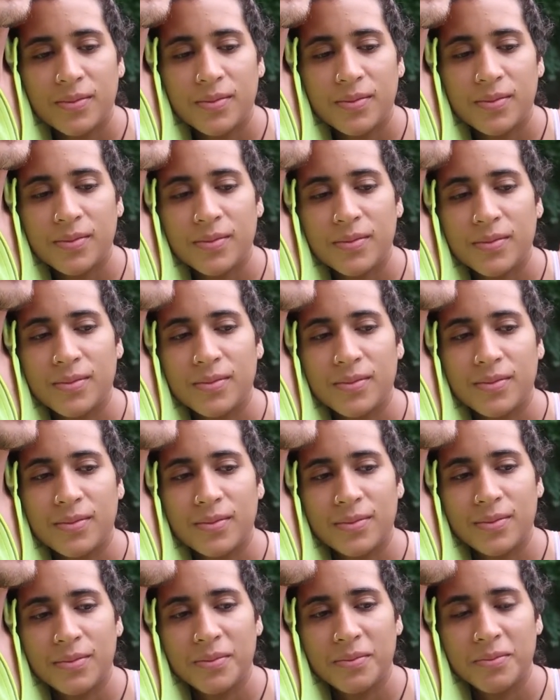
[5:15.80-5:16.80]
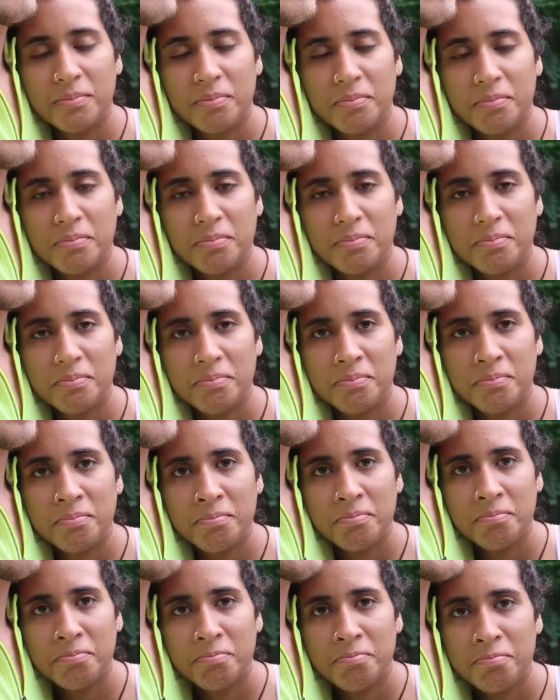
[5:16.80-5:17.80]

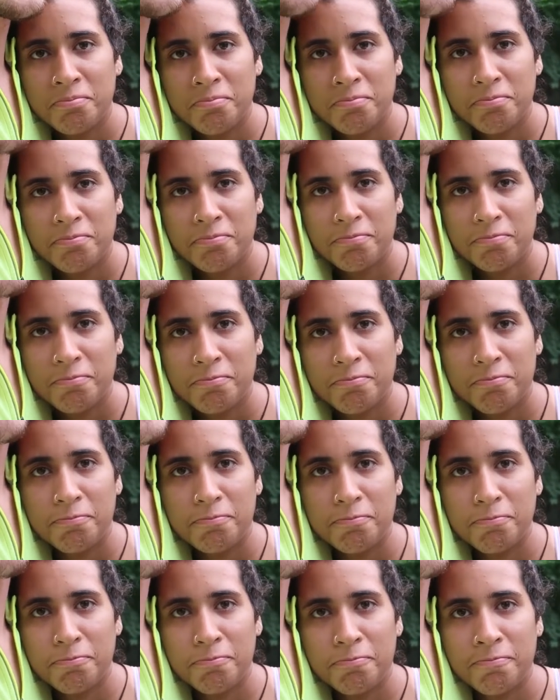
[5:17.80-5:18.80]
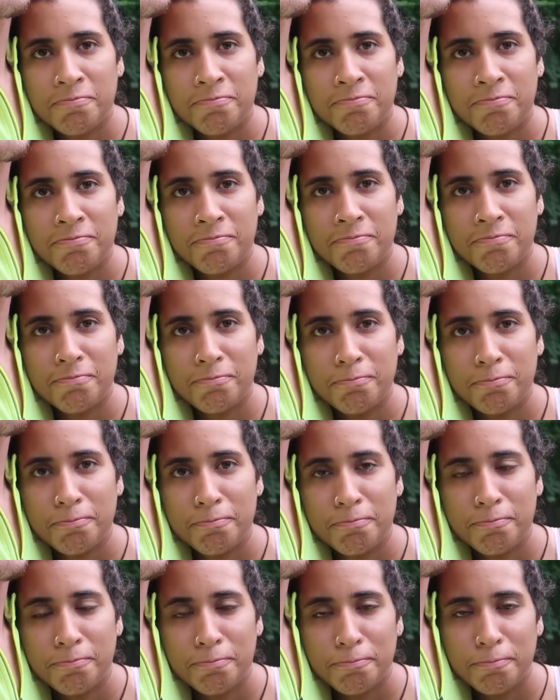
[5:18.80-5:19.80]

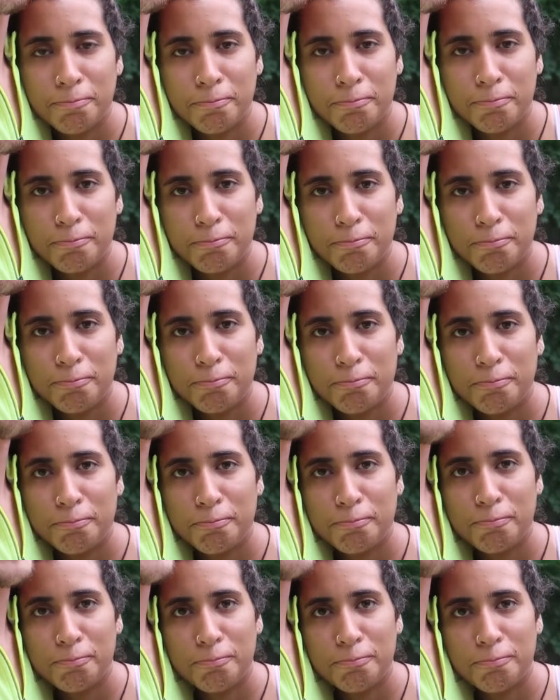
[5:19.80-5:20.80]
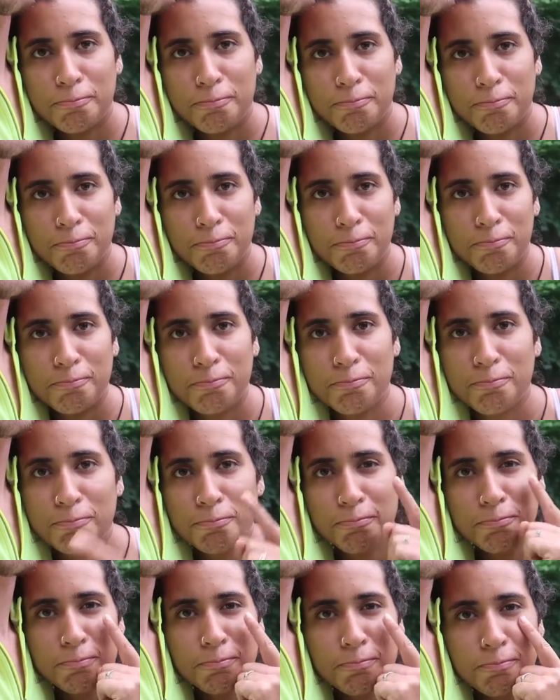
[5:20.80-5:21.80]

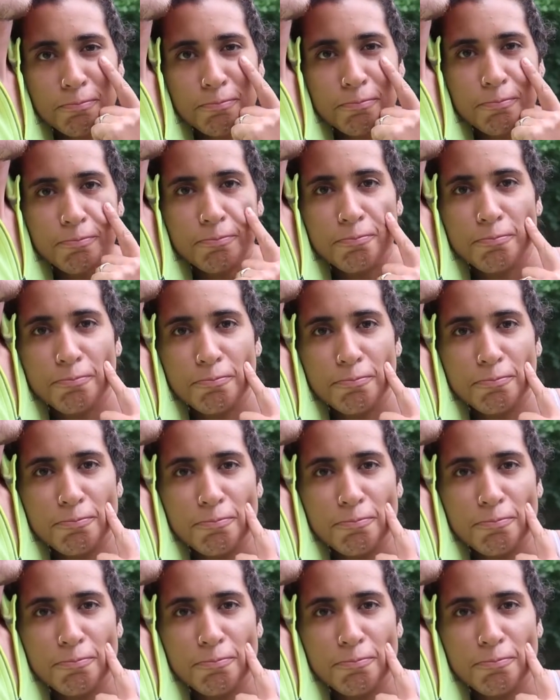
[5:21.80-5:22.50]
The person shown says nothing.